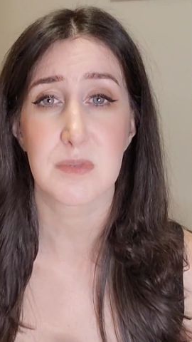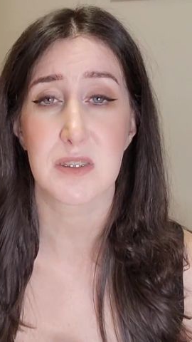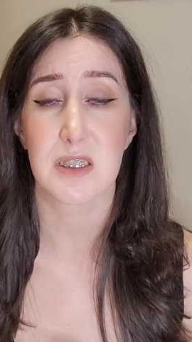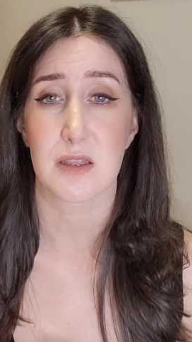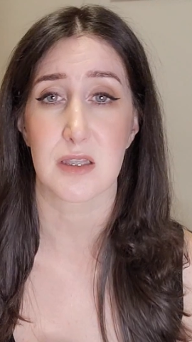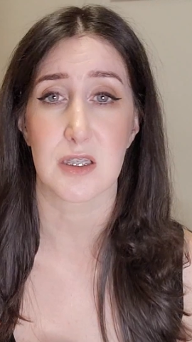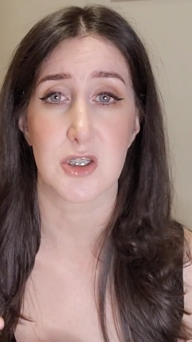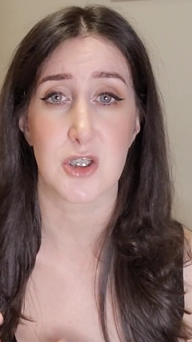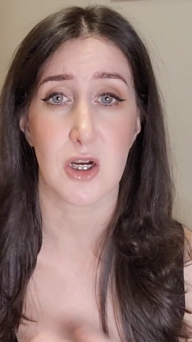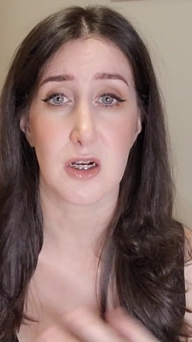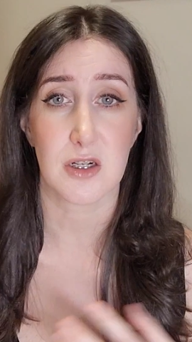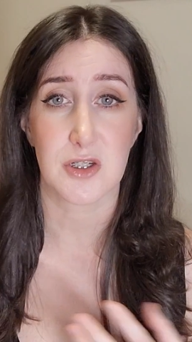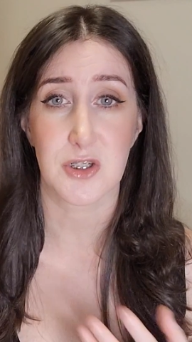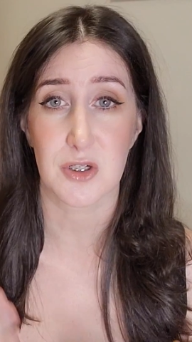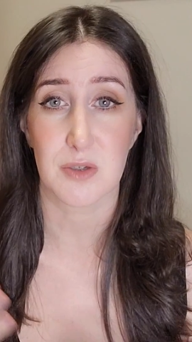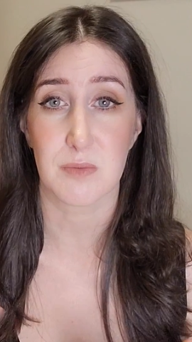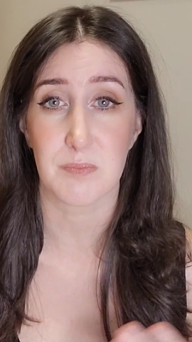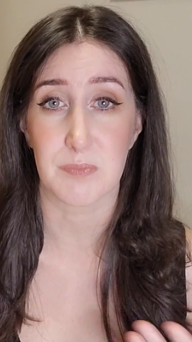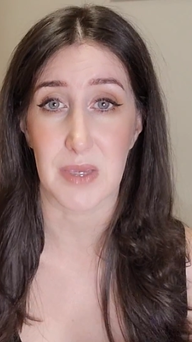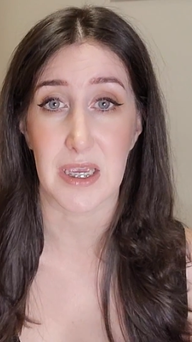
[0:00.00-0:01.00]
the
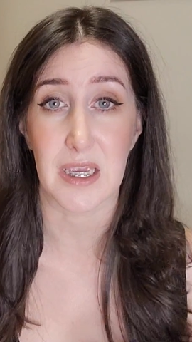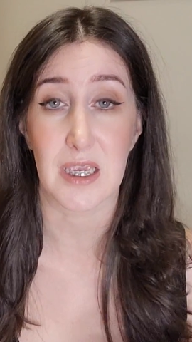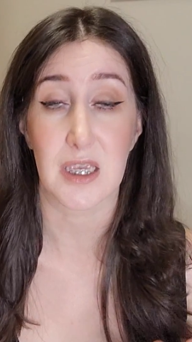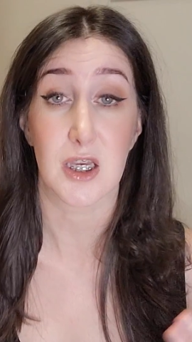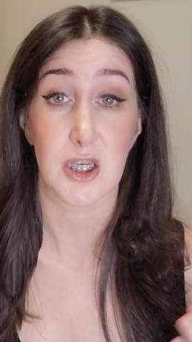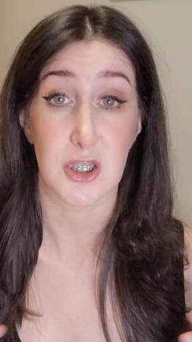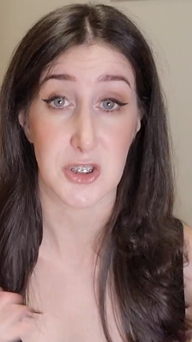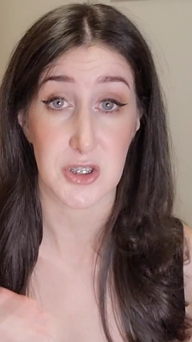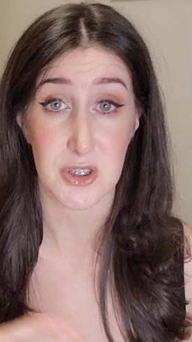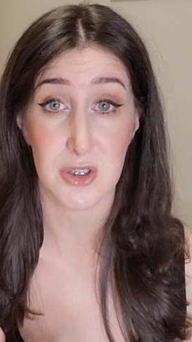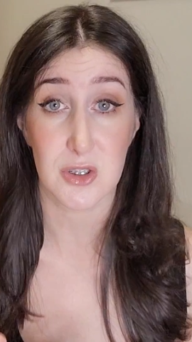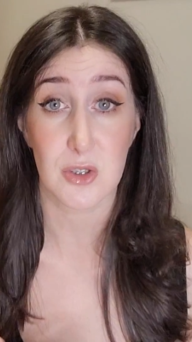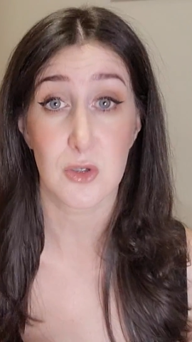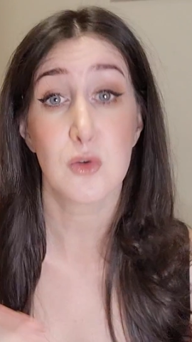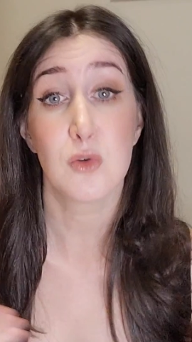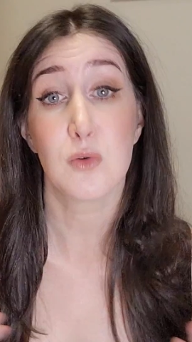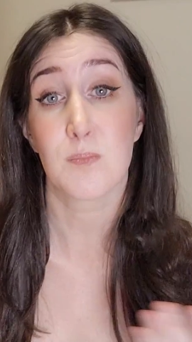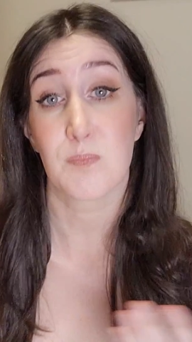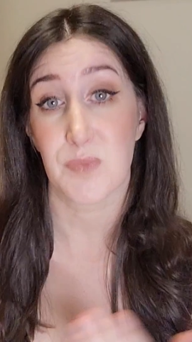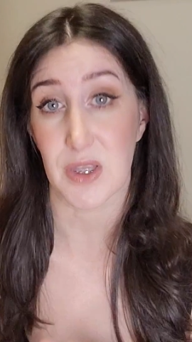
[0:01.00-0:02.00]
doctor may
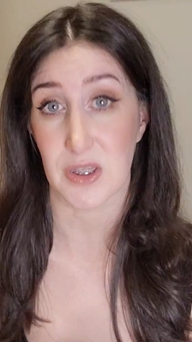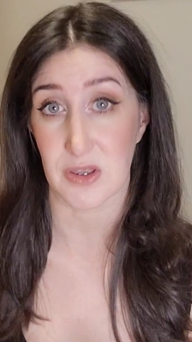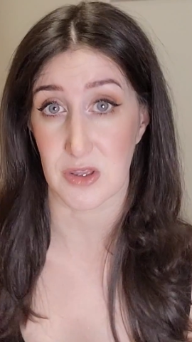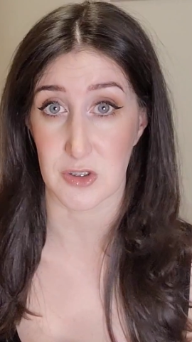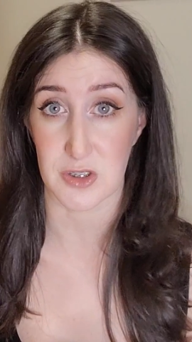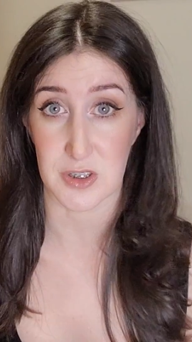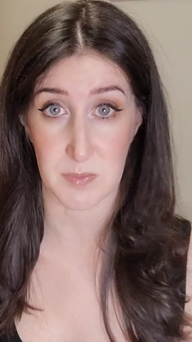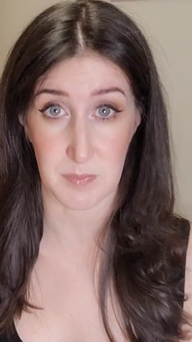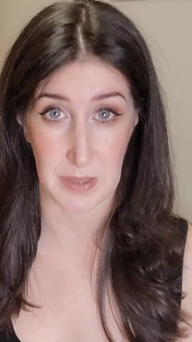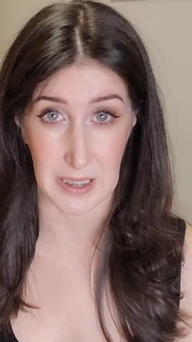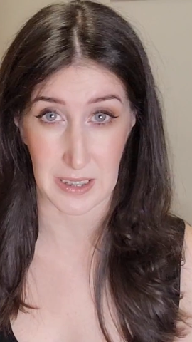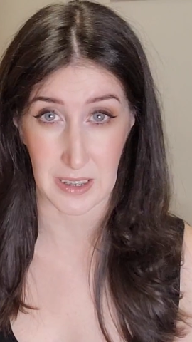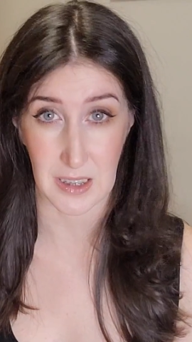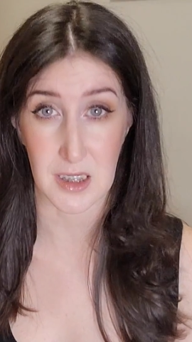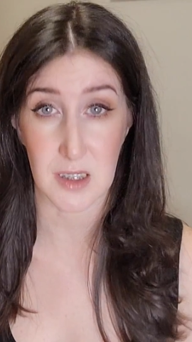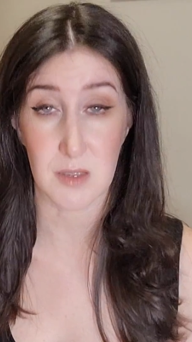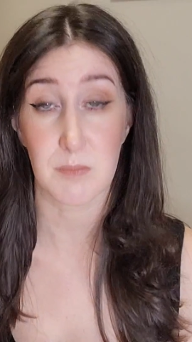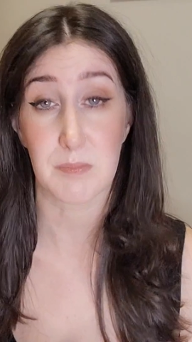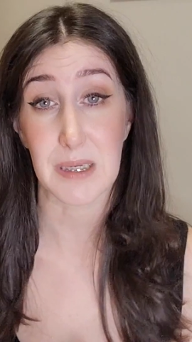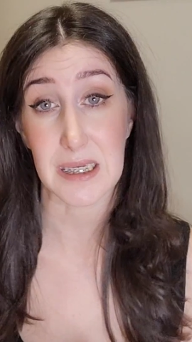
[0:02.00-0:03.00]
assume that there's
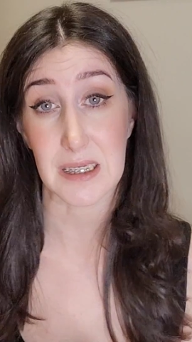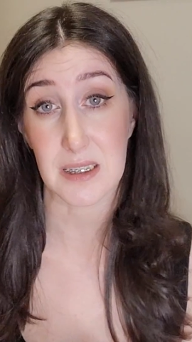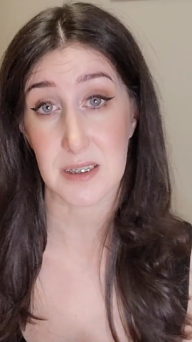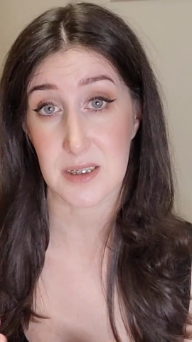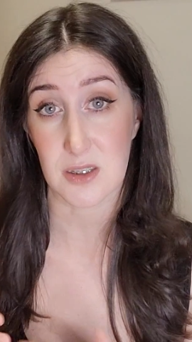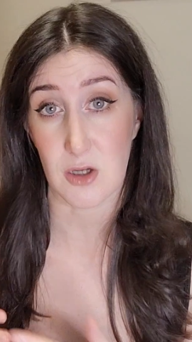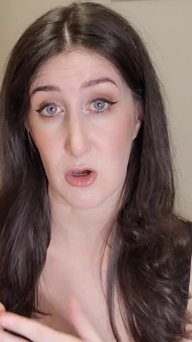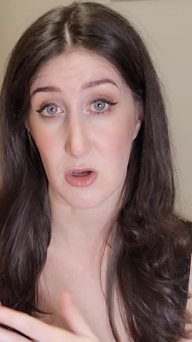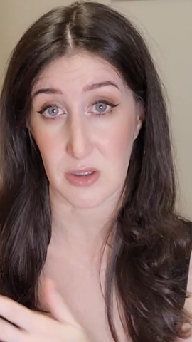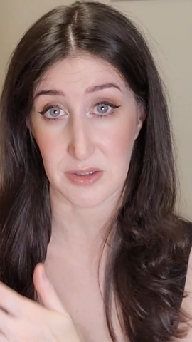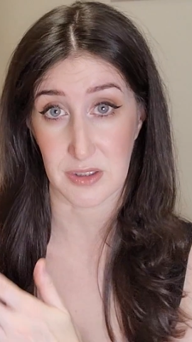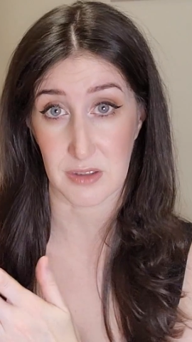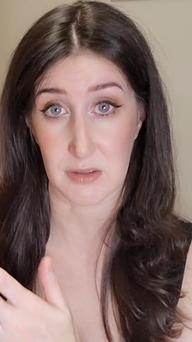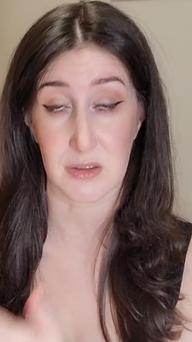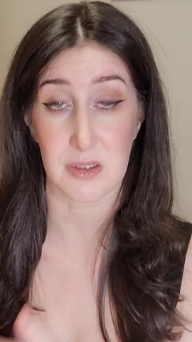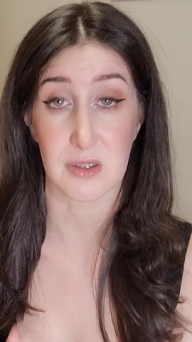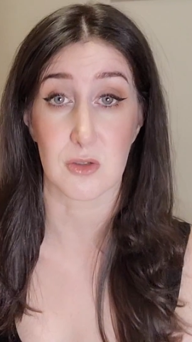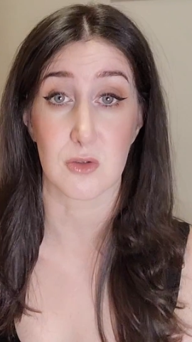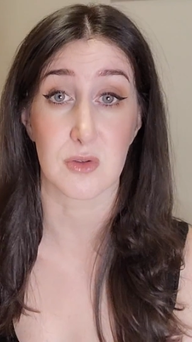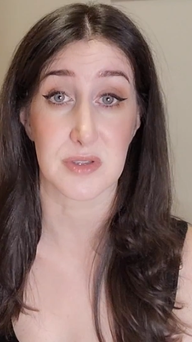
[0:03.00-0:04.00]
pain based on the
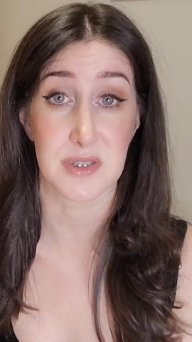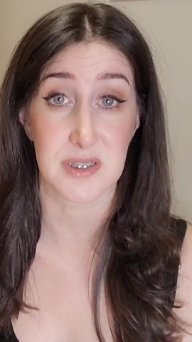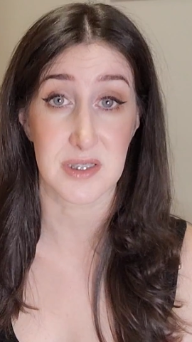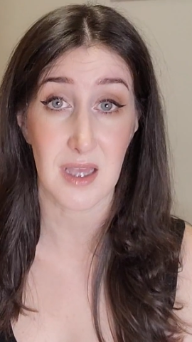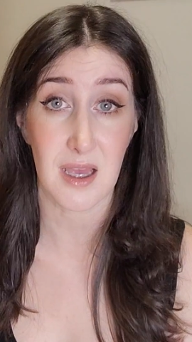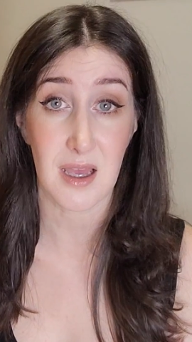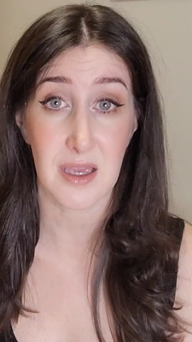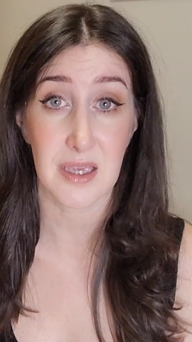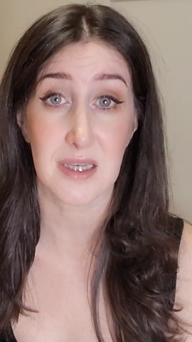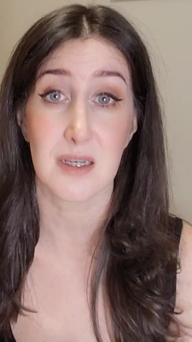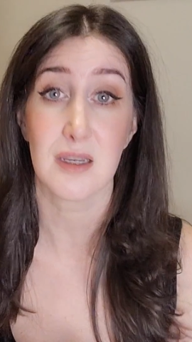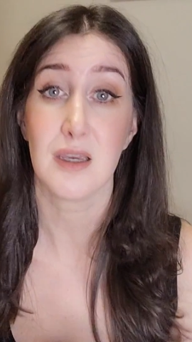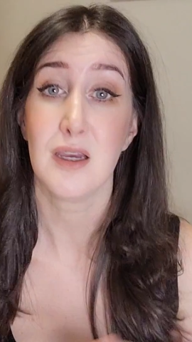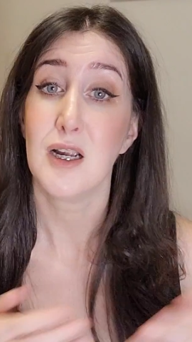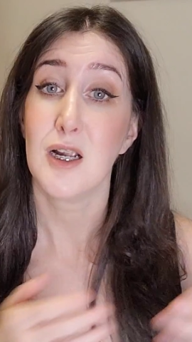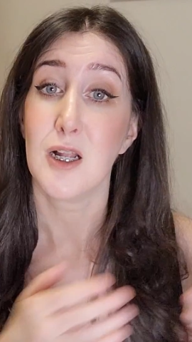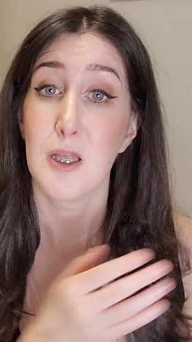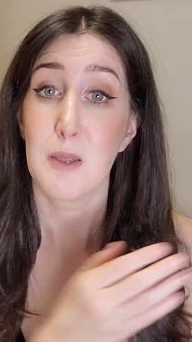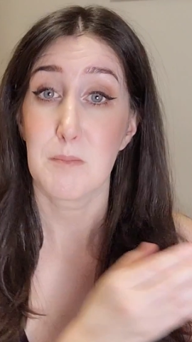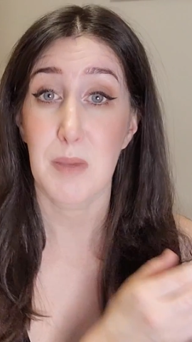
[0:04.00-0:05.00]
clinical sign,
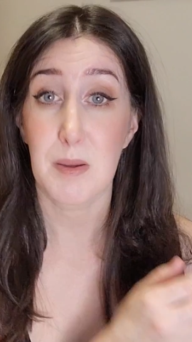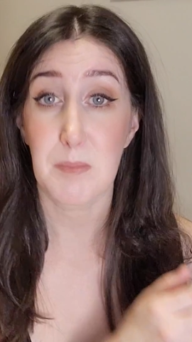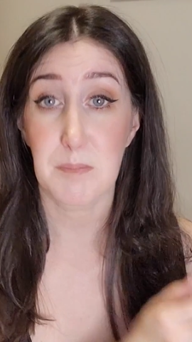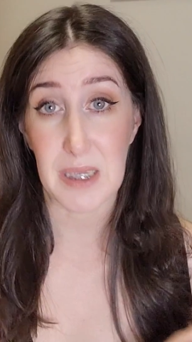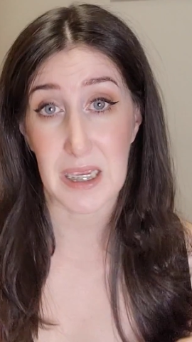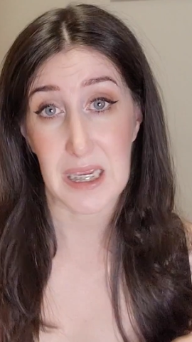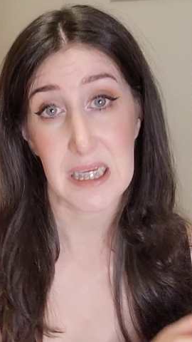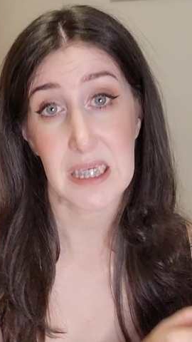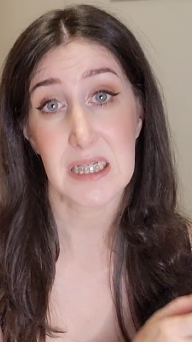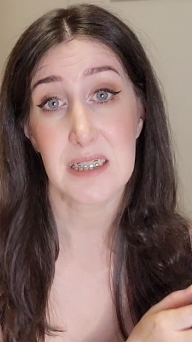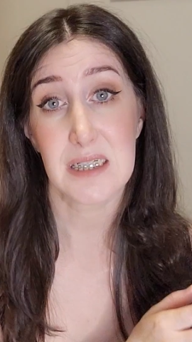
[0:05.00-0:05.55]
but pain